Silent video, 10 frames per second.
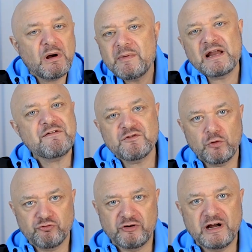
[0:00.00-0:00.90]
Now, I'm a life
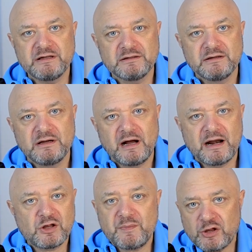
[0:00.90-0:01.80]
coach, right? And
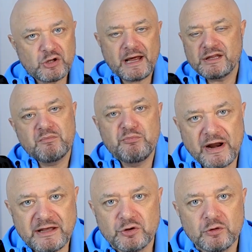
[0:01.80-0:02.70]
I specialise in
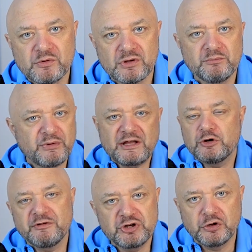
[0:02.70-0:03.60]
breakups and
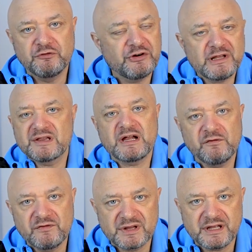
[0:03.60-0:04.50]
breakup recovery and
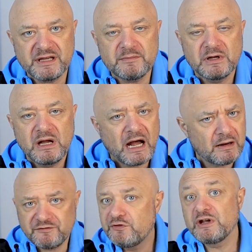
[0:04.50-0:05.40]
self-esteem, and
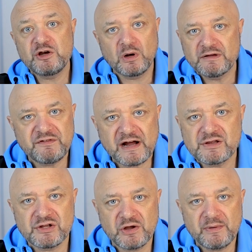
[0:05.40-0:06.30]
I'm fully qualified
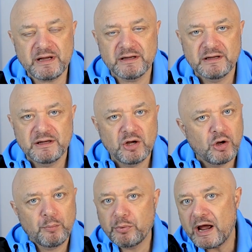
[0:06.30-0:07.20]
to do it.
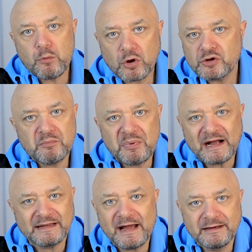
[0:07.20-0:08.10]
But I wasn't
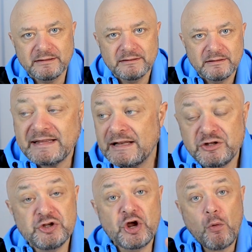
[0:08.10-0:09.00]
back then. I didn't
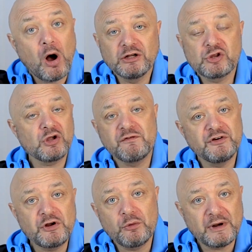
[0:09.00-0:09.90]
know all the stuff I
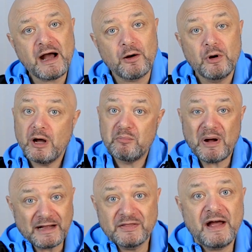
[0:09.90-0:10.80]
know now
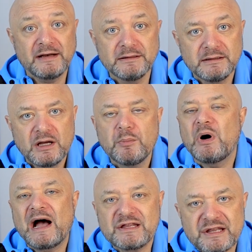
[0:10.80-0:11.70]
back then, but
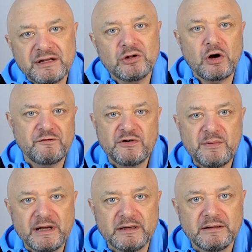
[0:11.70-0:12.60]
I still got through
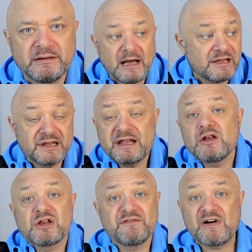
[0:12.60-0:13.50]
it. I still
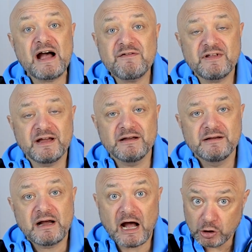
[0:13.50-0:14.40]
survived it
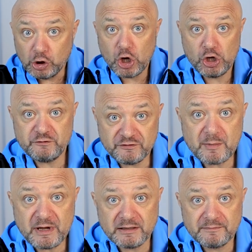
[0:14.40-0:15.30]
and learned
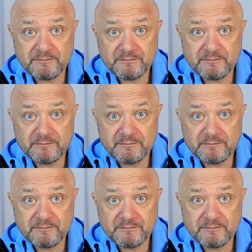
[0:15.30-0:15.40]
from it.